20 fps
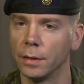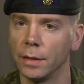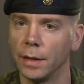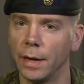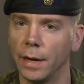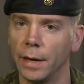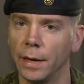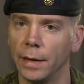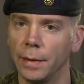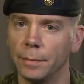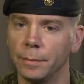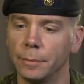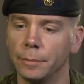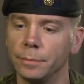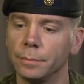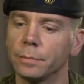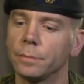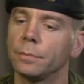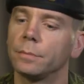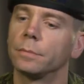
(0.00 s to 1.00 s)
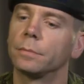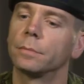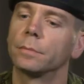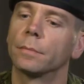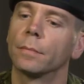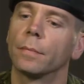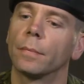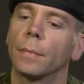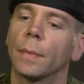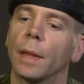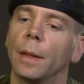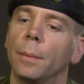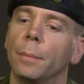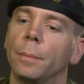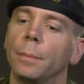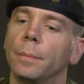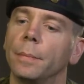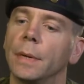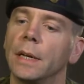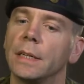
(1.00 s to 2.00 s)

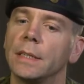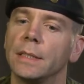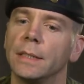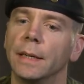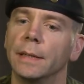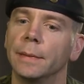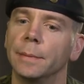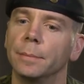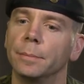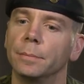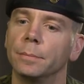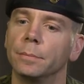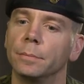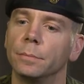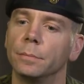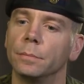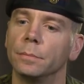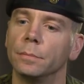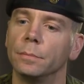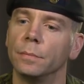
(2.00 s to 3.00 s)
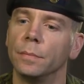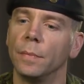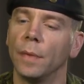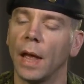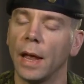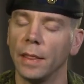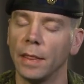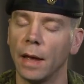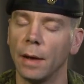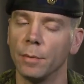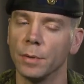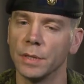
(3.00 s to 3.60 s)
And that